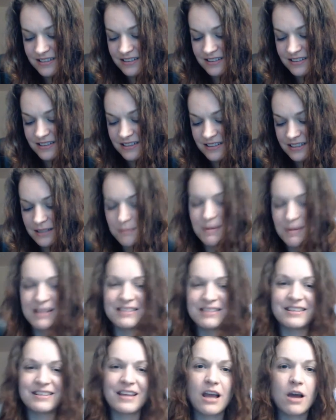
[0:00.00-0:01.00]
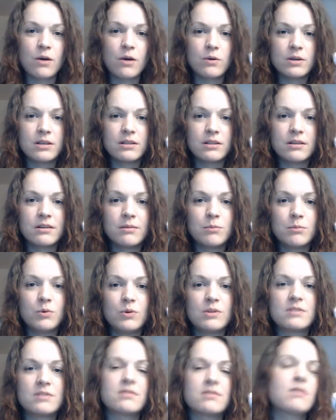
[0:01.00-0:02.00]
It's amazing how the moon
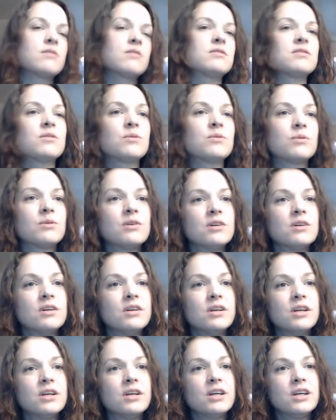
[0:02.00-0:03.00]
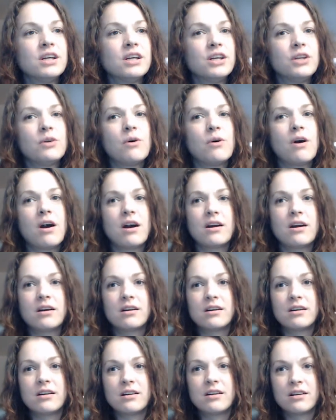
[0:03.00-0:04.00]
is also,
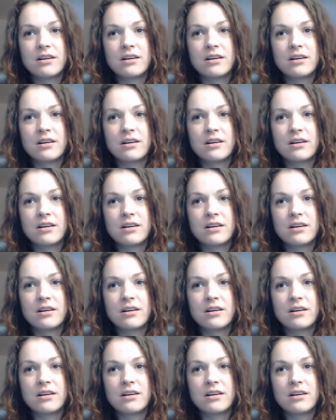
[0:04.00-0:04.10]
our